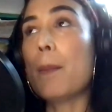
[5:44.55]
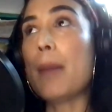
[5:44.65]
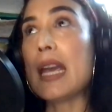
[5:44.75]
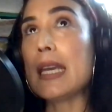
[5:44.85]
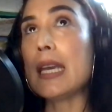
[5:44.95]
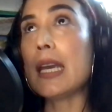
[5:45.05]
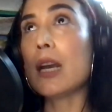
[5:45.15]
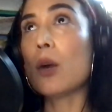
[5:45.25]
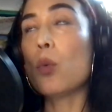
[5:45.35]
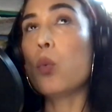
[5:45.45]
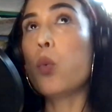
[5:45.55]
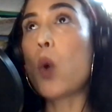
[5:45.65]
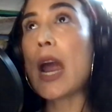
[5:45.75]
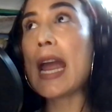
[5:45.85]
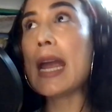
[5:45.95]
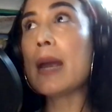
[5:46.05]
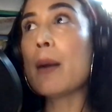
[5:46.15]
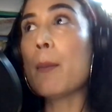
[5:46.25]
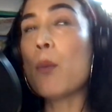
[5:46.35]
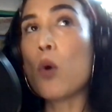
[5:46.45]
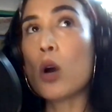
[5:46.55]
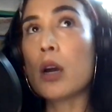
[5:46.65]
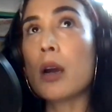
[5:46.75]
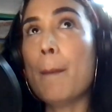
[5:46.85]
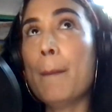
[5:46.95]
making way more